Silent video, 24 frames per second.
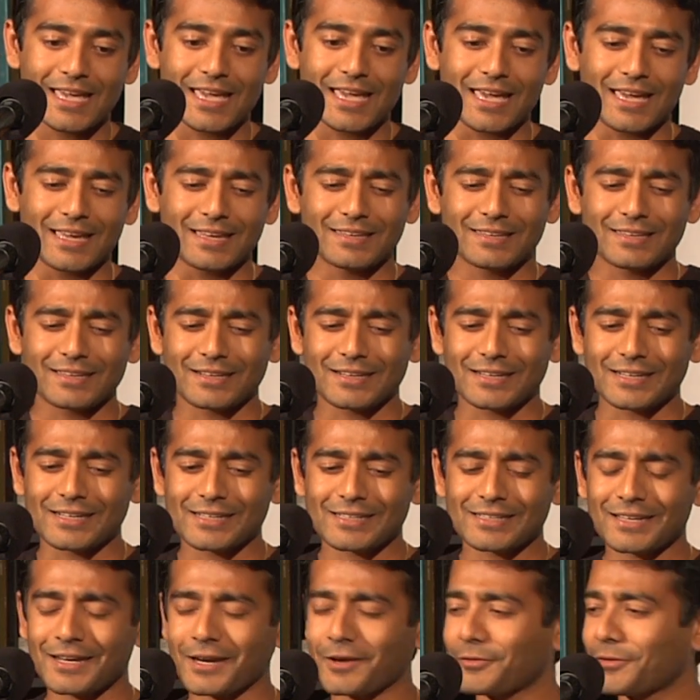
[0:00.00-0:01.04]
And
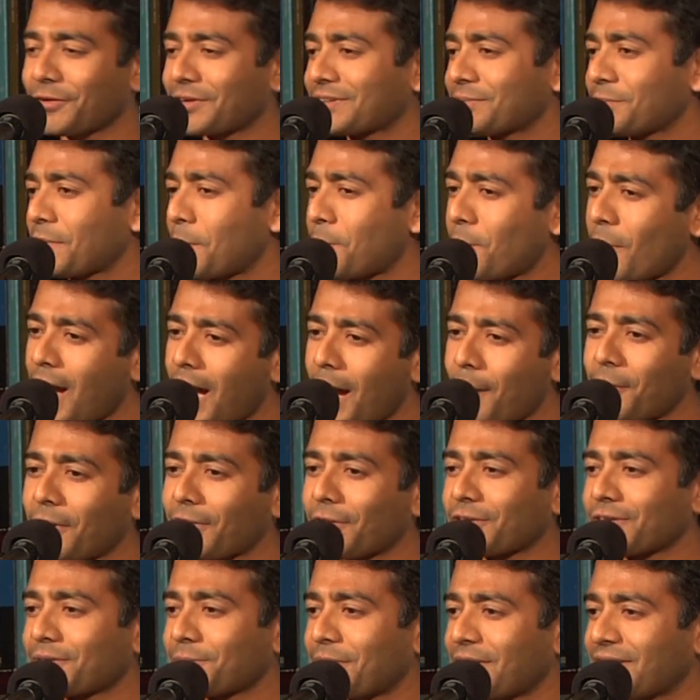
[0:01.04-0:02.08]
I looked at my mom, I
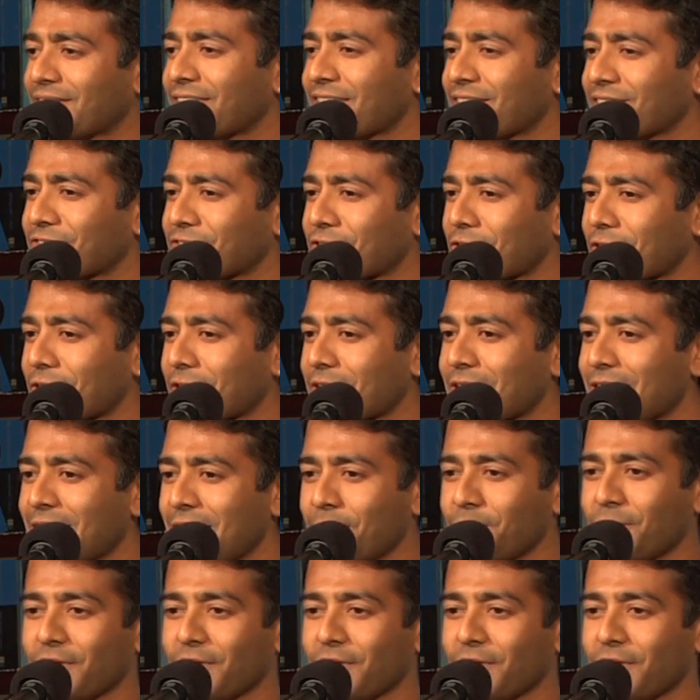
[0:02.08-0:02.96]
looked at my sister,